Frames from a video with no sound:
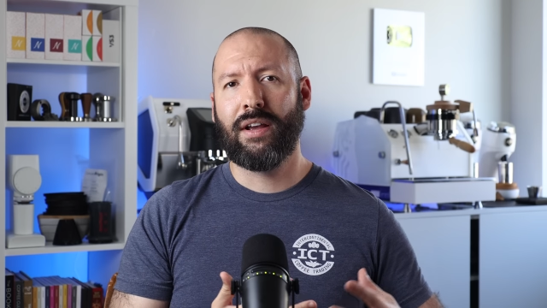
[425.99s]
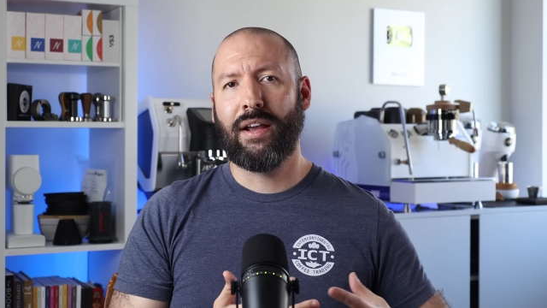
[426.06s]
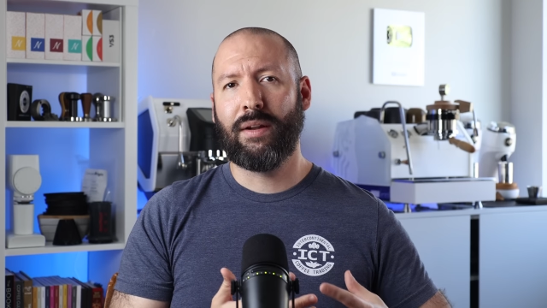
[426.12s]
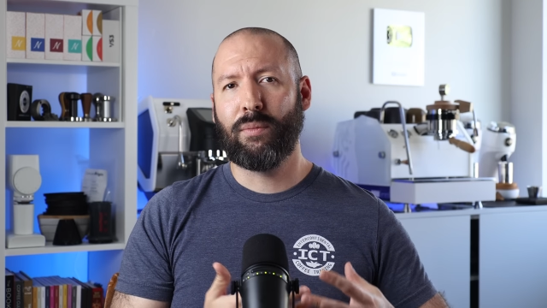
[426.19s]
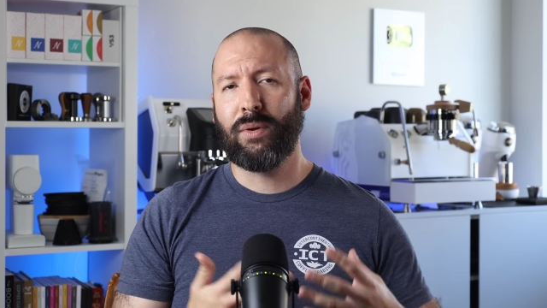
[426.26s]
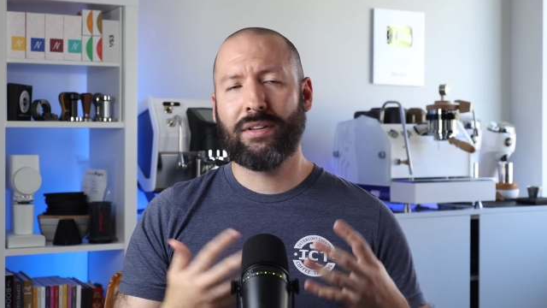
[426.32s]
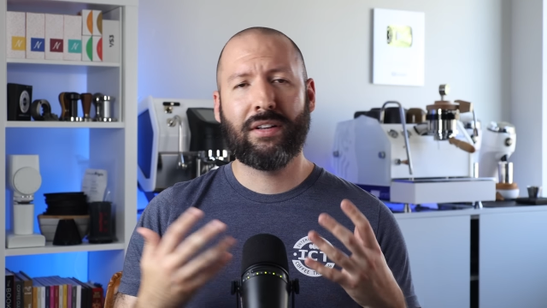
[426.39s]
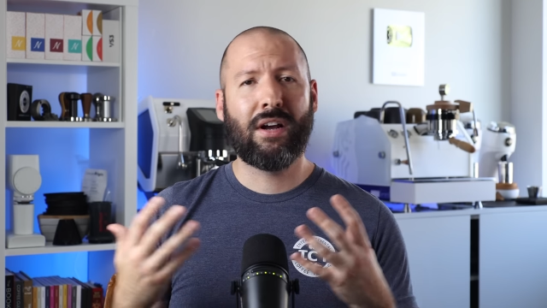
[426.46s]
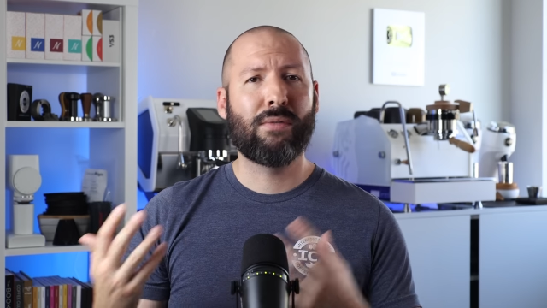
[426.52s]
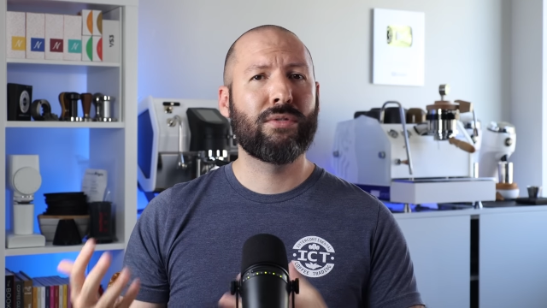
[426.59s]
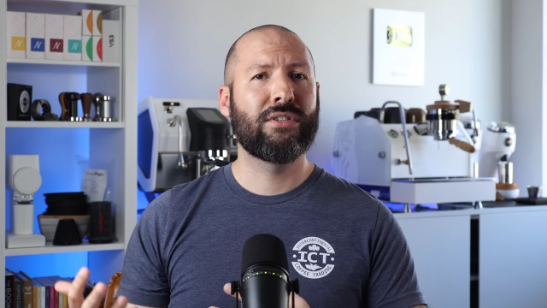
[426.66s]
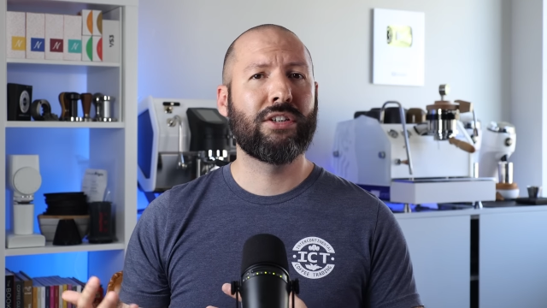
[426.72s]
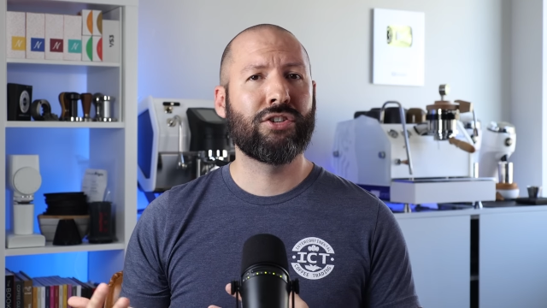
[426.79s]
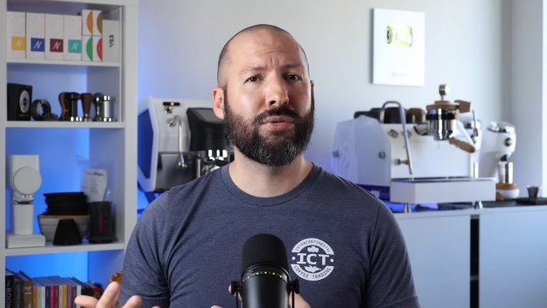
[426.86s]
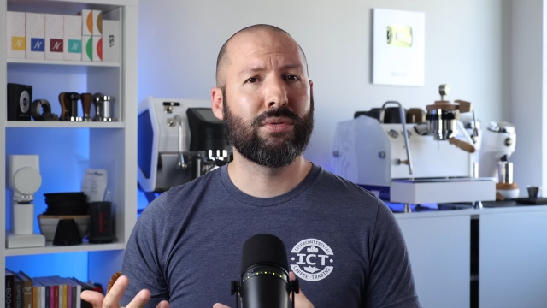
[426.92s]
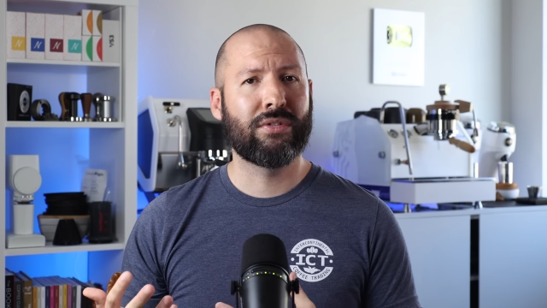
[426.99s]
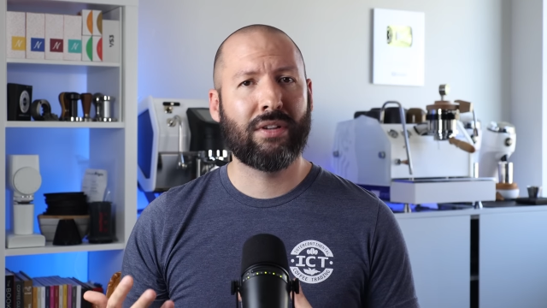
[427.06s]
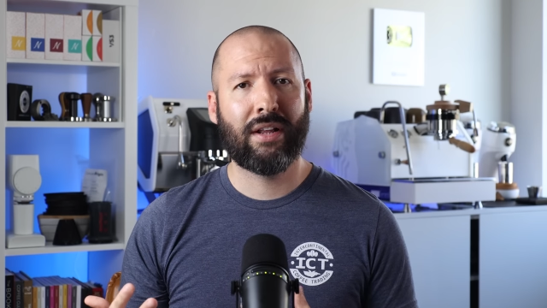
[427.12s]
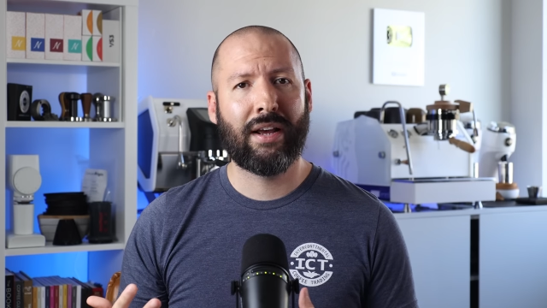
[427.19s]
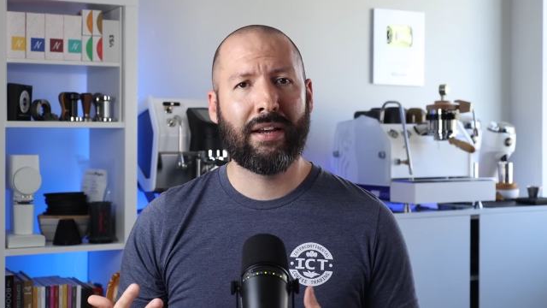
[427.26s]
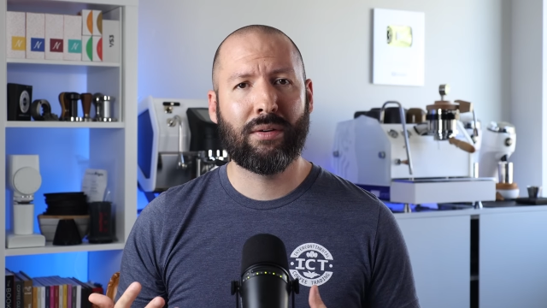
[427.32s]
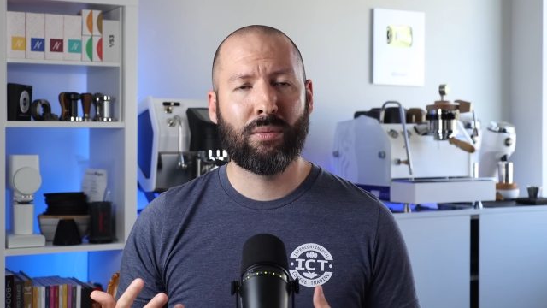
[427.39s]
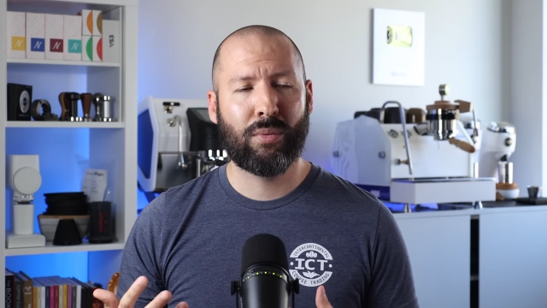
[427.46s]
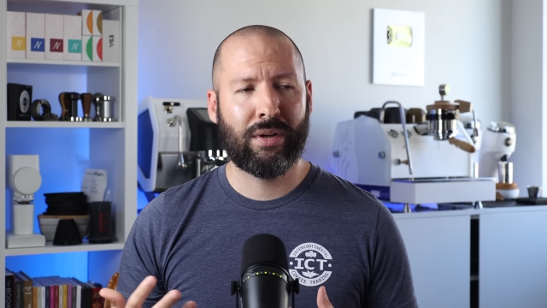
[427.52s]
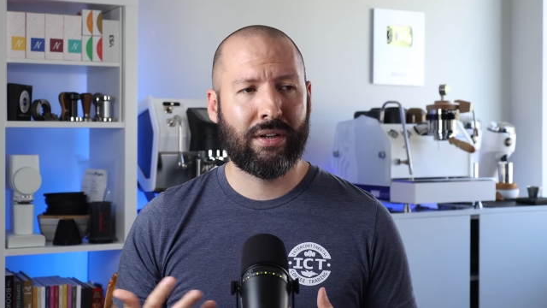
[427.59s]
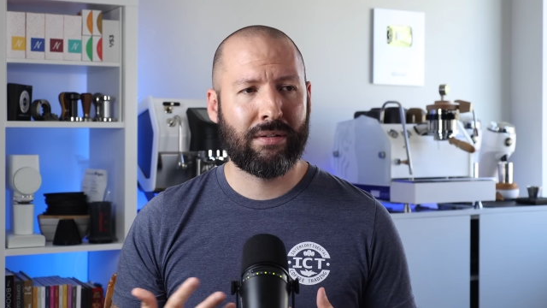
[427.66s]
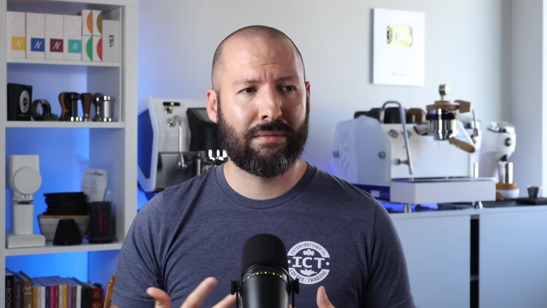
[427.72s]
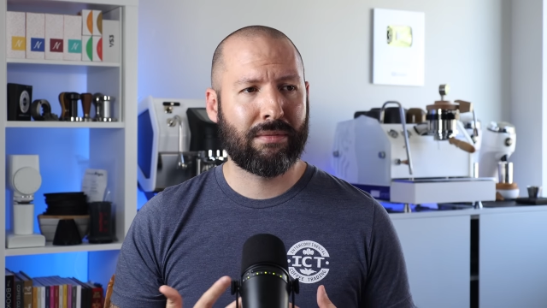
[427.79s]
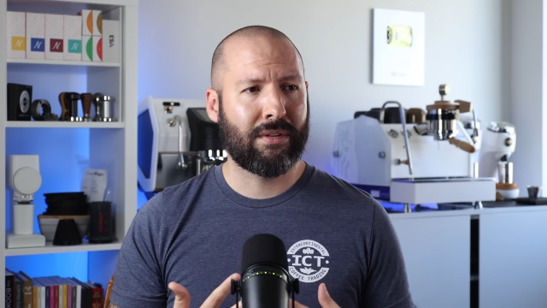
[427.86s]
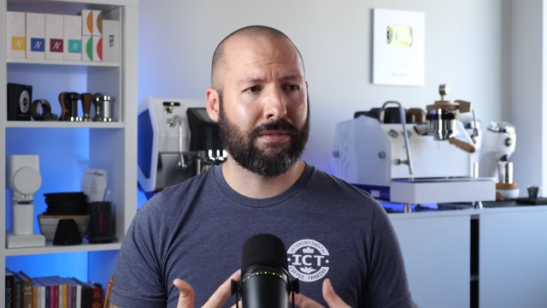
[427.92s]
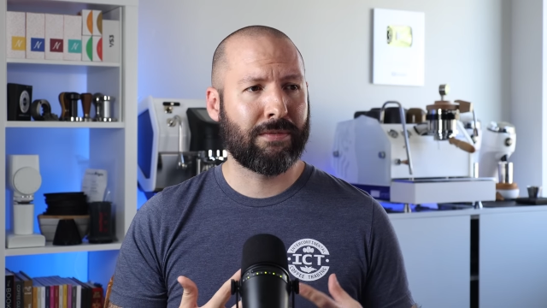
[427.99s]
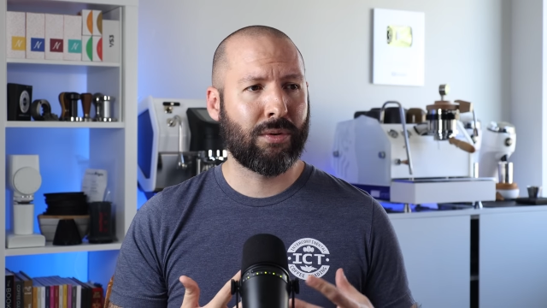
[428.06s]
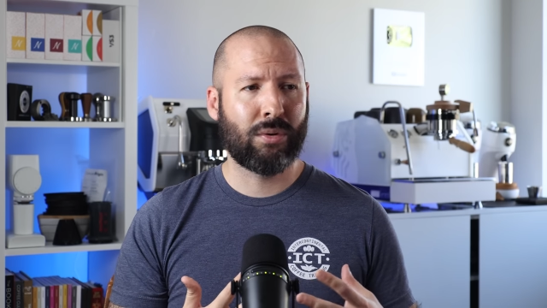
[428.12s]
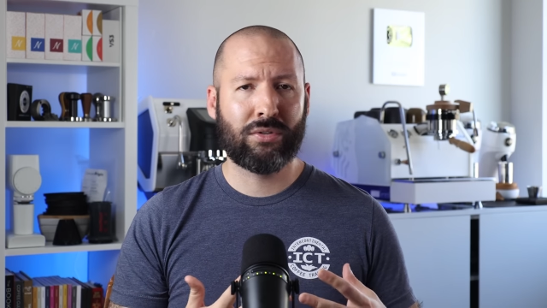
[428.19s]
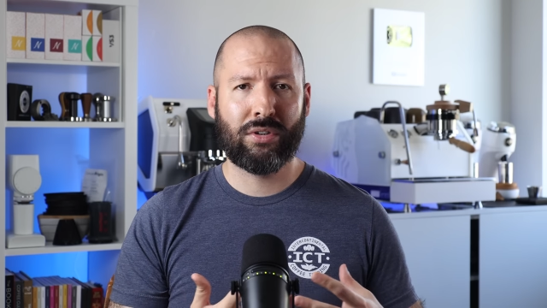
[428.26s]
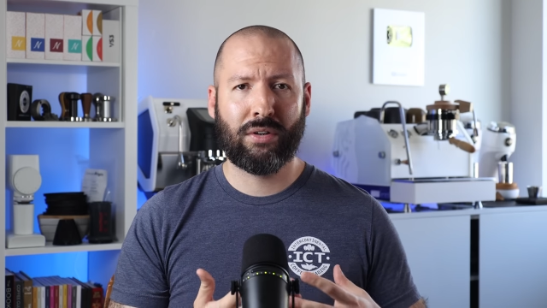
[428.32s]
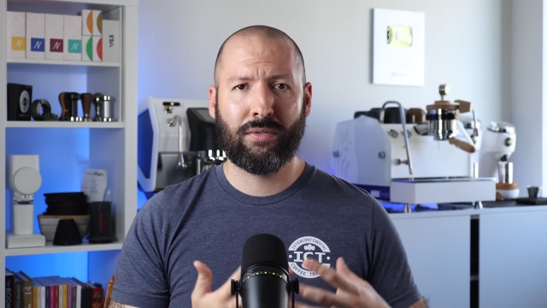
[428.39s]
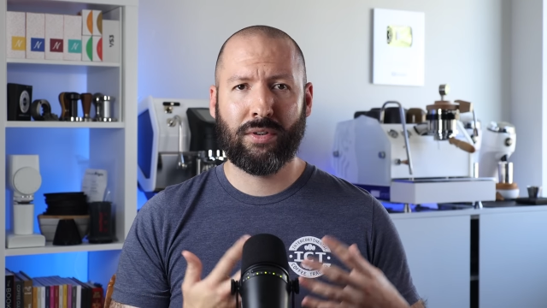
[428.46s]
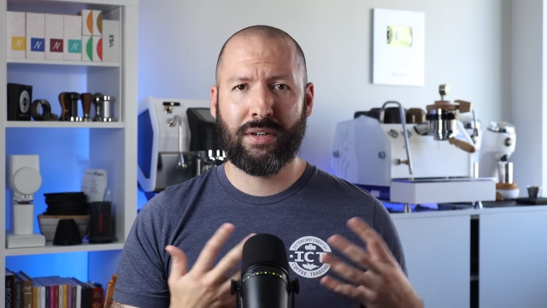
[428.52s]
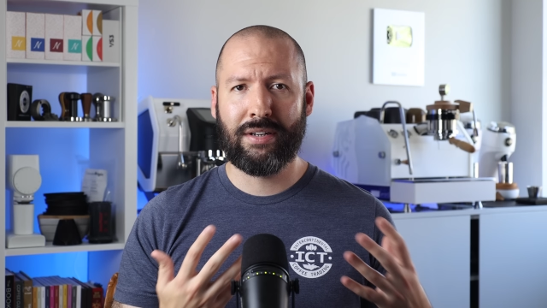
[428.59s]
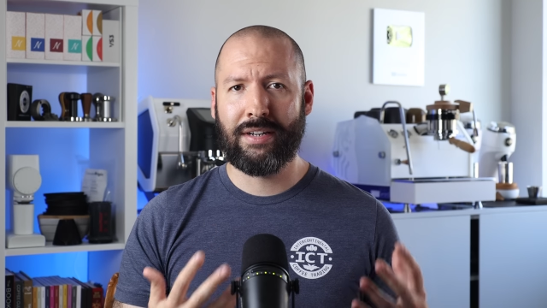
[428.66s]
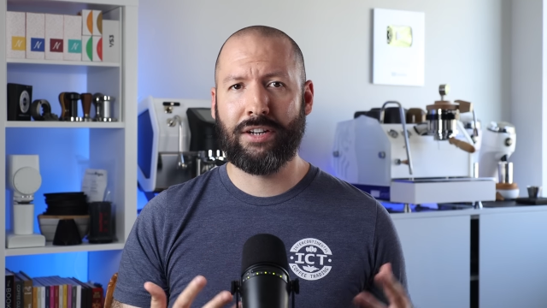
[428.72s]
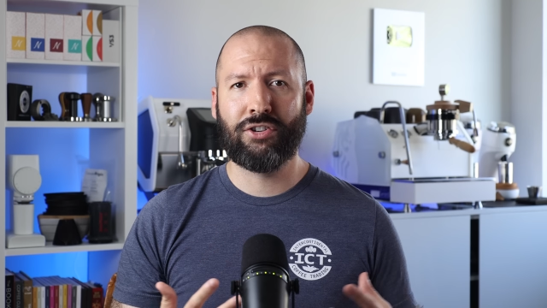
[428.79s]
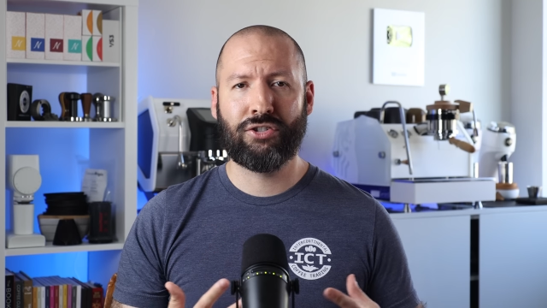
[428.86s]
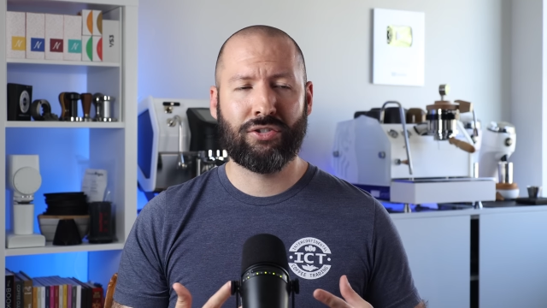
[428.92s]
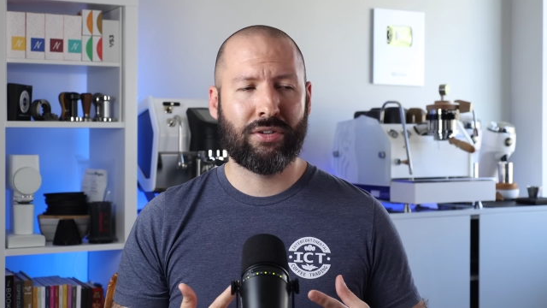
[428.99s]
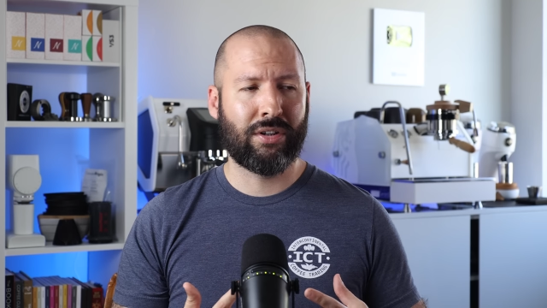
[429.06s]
and what the conversation was like when the folks over at Niche,